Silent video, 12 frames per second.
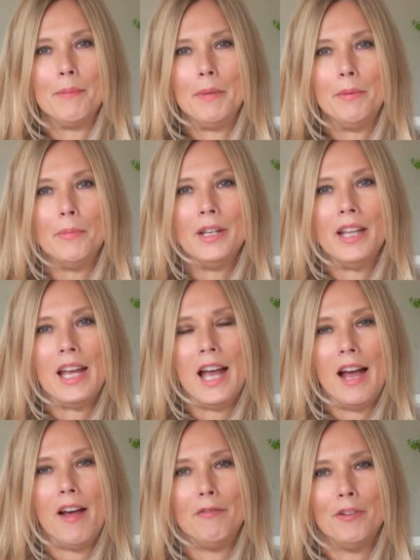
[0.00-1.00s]
I mean, when they
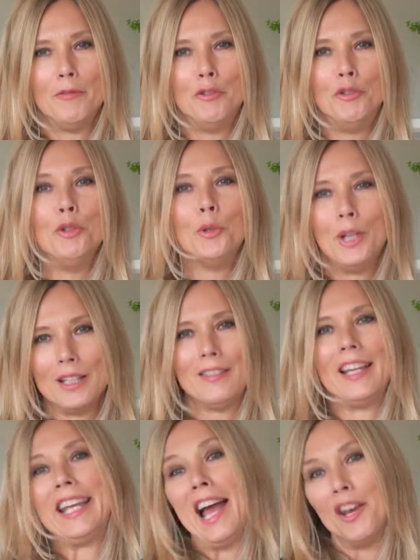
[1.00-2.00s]
have verrucas,
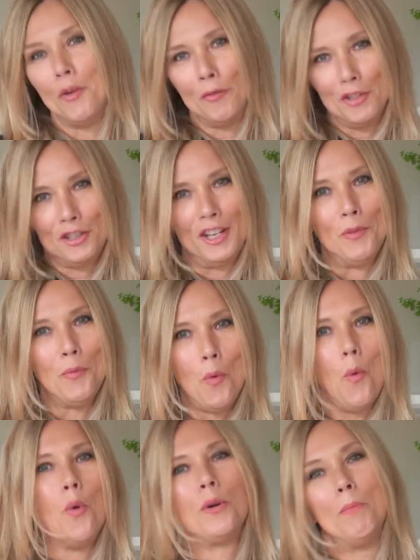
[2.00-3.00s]
they can obviously
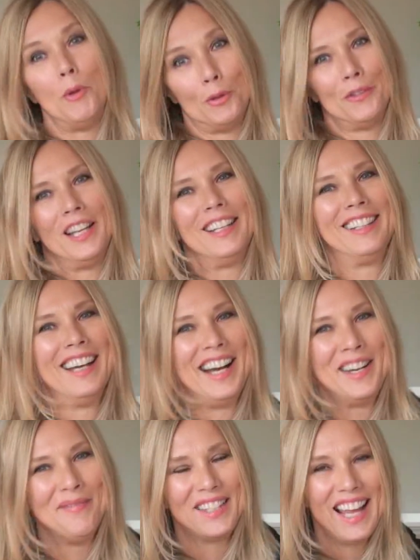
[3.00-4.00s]
walk most of the
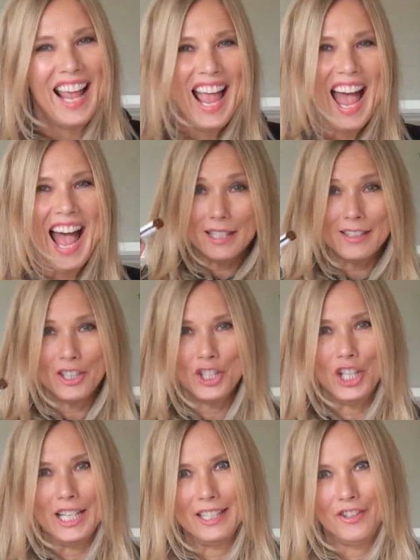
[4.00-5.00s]
times. That's a
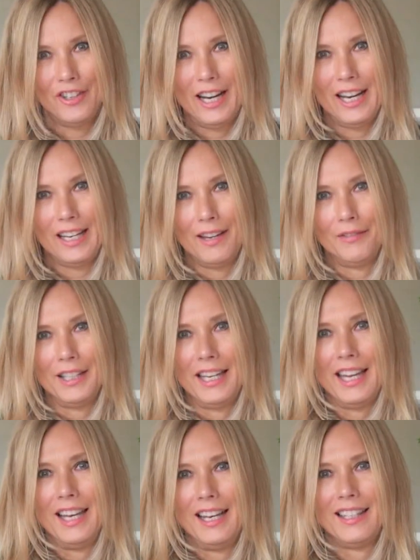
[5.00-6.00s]
good little trick if the
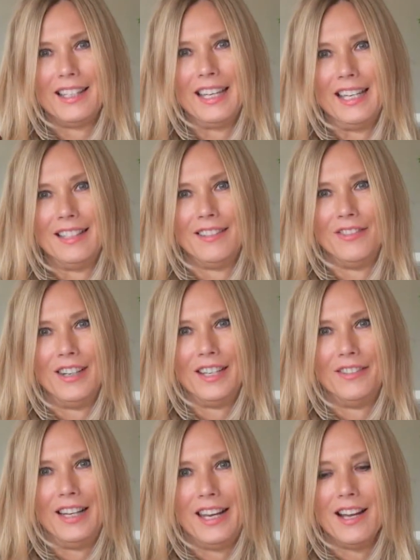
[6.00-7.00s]
kid is really,
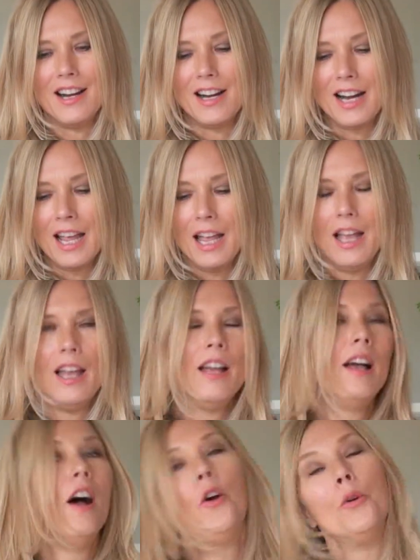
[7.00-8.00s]
really young.
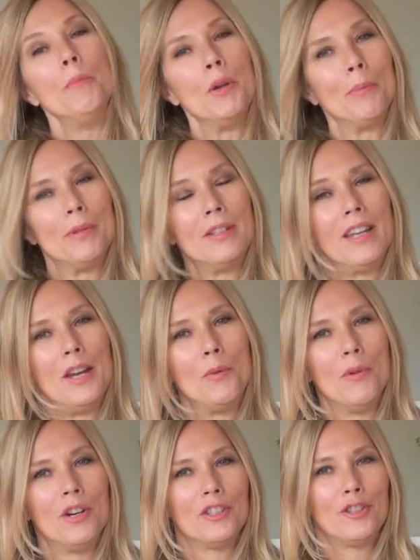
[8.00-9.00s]
Homeopathy
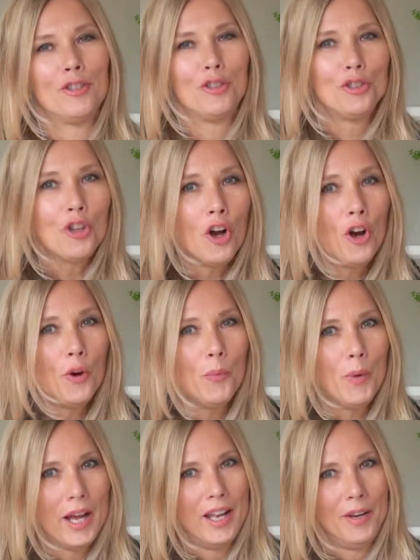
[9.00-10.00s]
works so
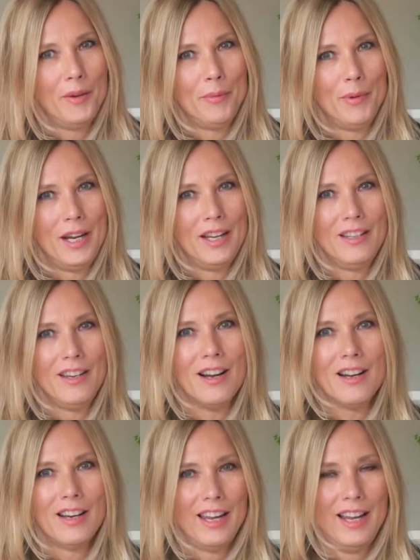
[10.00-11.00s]
well with
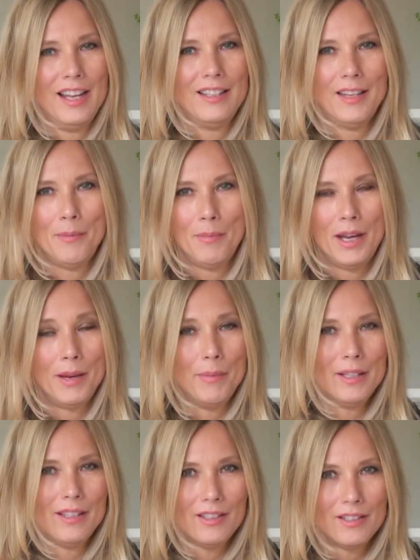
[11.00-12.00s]
young kids and
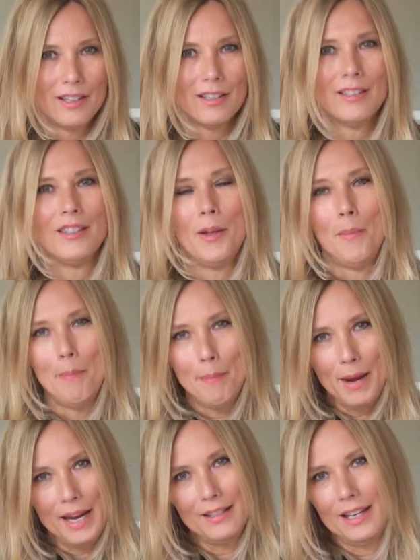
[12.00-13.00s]
babies, just
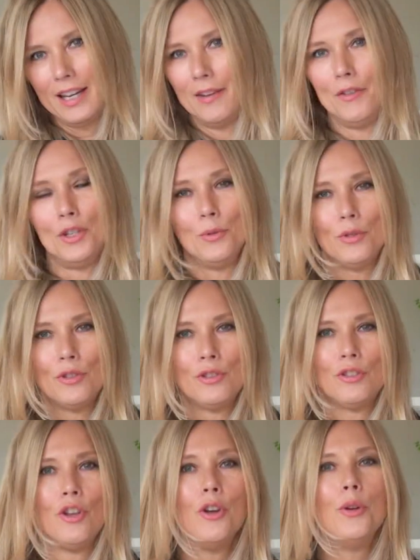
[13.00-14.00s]
amazing. I've used
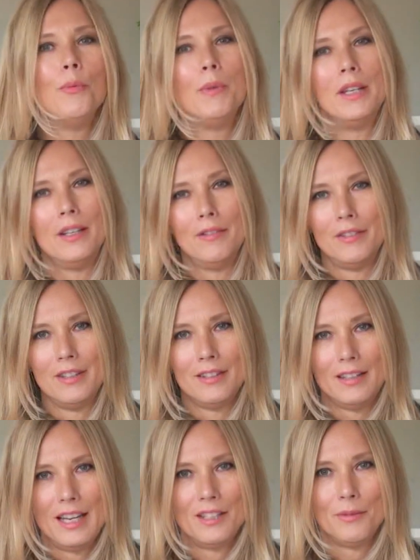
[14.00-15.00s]
so many different
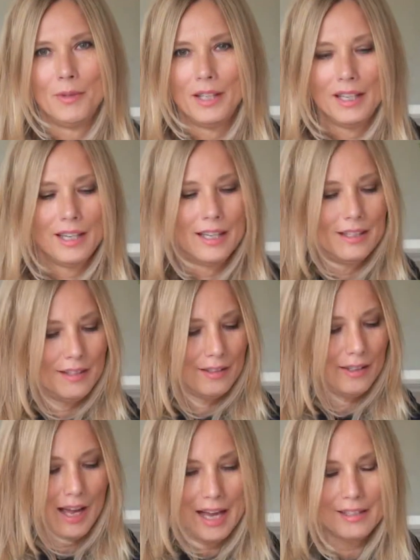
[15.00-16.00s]
things with the kids
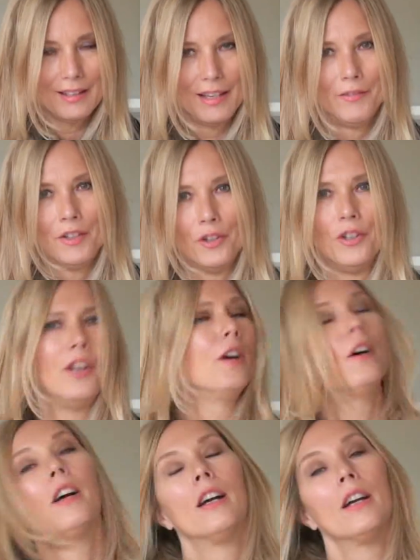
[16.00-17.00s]
as they've
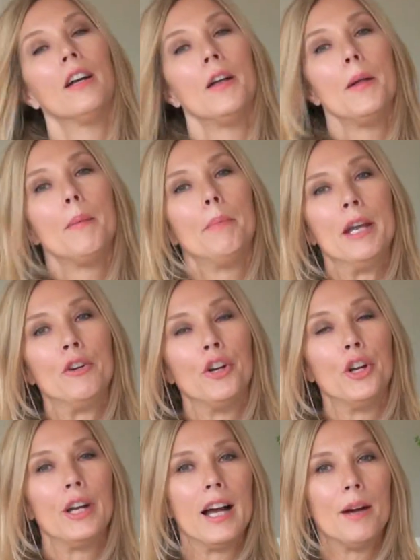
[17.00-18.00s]
been
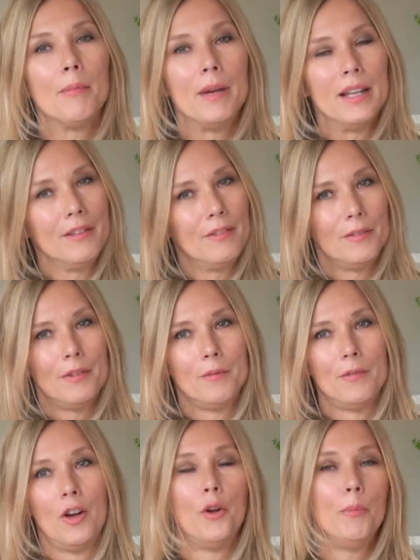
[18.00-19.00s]
growing up, and
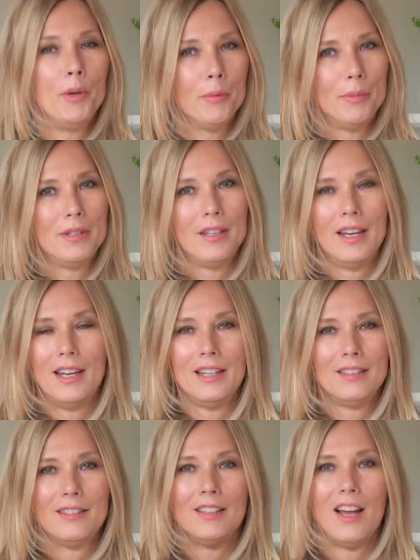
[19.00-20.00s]
homeopathy
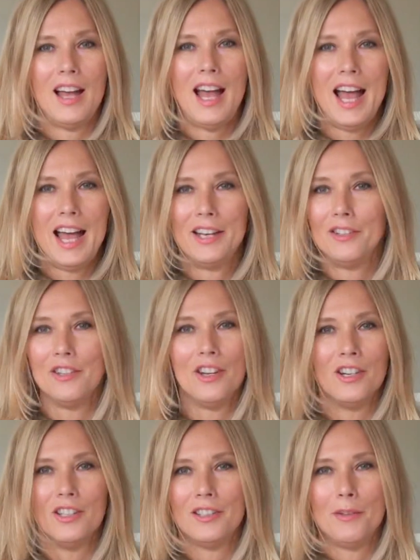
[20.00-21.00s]
is, hand on
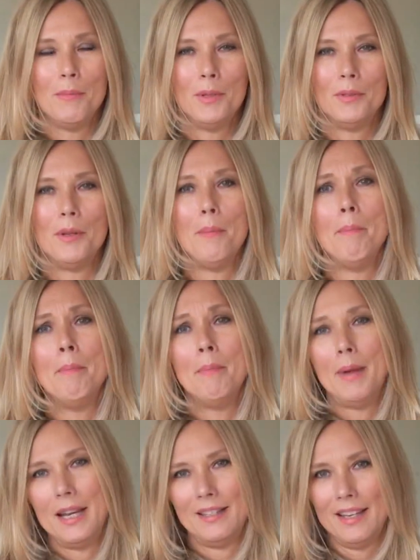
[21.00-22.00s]
heart, the most
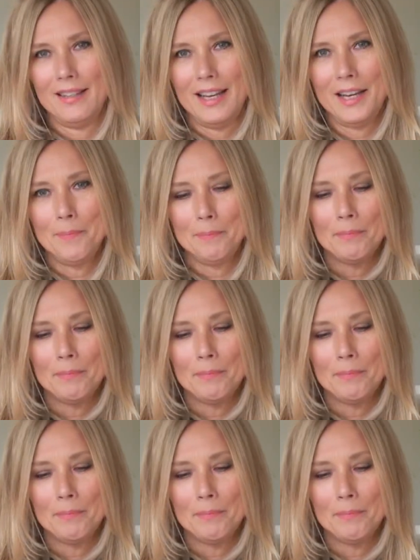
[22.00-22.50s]
amazing thing.